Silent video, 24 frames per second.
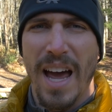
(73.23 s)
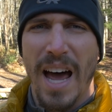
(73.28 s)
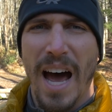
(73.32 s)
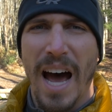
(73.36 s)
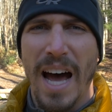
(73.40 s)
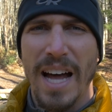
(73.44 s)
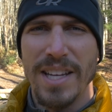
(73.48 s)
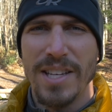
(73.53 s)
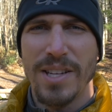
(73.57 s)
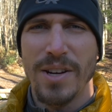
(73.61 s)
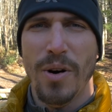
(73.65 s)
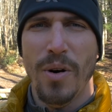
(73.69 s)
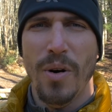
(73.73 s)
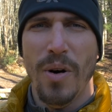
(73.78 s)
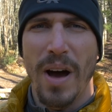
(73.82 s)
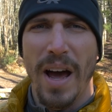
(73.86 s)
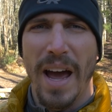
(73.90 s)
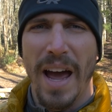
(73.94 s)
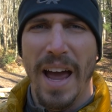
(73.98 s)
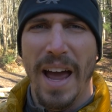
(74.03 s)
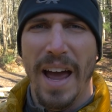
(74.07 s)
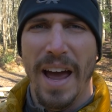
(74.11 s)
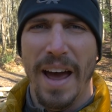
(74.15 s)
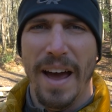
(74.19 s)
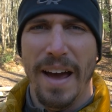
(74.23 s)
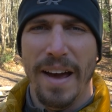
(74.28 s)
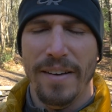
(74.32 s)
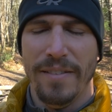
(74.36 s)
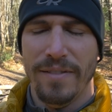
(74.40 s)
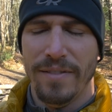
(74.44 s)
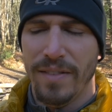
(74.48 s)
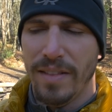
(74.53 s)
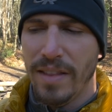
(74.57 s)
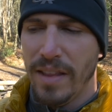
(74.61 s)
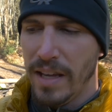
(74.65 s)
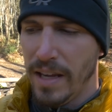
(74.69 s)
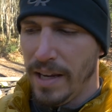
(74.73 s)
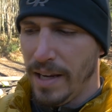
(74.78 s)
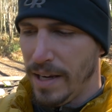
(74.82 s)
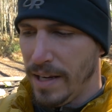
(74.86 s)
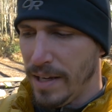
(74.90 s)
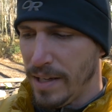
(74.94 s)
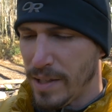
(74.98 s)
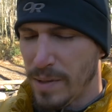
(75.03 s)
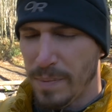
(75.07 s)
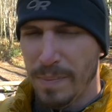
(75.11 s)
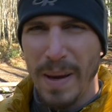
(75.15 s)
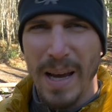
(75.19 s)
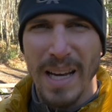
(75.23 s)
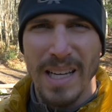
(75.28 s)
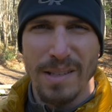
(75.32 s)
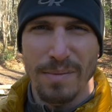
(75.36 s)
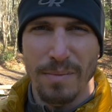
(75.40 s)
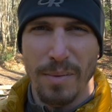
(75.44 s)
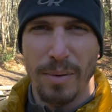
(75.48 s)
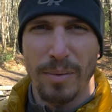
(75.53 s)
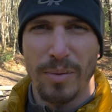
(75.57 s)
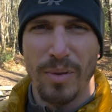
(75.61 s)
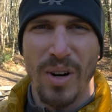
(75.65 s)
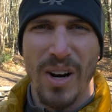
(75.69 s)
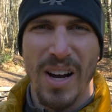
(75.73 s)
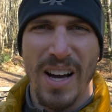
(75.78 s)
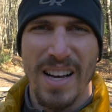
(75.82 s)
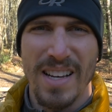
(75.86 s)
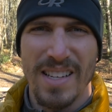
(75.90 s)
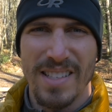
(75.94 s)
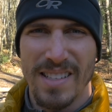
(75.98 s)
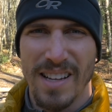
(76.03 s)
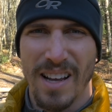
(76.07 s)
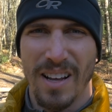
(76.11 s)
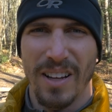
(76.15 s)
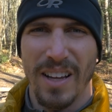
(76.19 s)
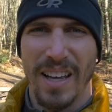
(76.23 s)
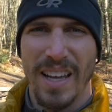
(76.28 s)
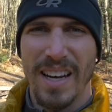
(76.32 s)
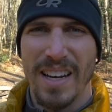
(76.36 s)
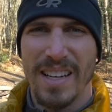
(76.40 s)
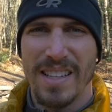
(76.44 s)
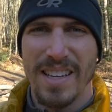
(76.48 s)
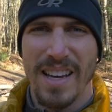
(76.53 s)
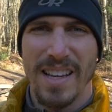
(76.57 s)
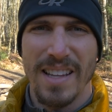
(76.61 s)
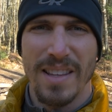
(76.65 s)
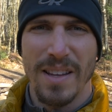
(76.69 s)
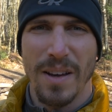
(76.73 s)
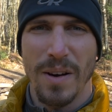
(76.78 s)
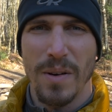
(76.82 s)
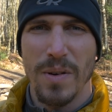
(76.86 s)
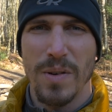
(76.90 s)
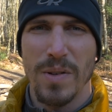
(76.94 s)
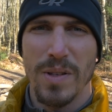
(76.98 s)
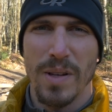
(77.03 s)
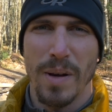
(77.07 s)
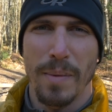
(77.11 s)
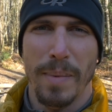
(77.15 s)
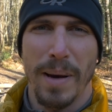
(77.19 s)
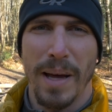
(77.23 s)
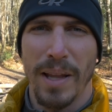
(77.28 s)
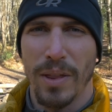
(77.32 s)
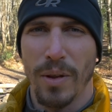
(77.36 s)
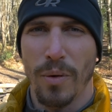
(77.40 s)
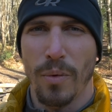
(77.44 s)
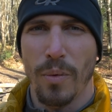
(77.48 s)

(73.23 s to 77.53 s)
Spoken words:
I don't have the specs memorized. I'll annotate those about the